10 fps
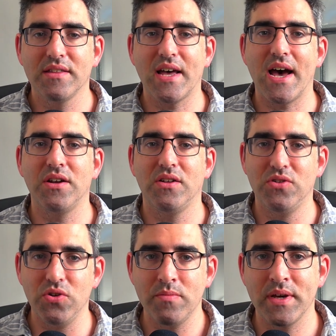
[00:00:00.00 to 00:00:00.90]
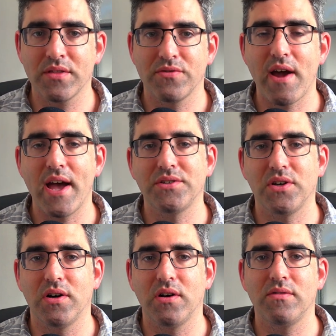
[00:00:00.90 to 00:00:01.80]
that looming threat
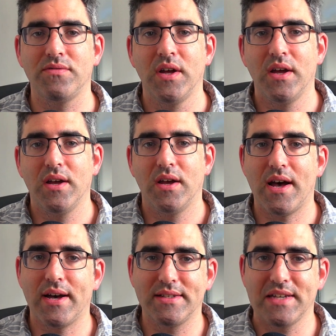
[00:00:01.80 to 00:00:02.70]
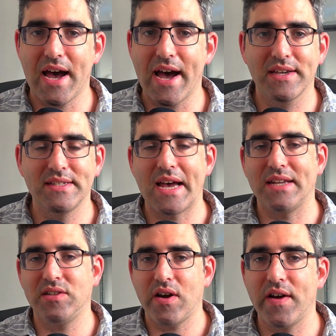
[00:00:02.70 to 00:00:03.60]
of attacks
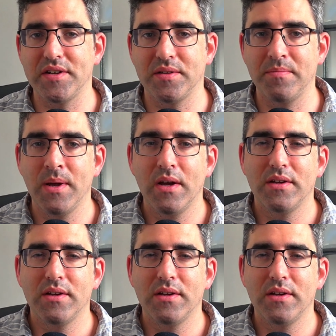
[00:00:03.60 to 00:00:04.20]
and terrorism.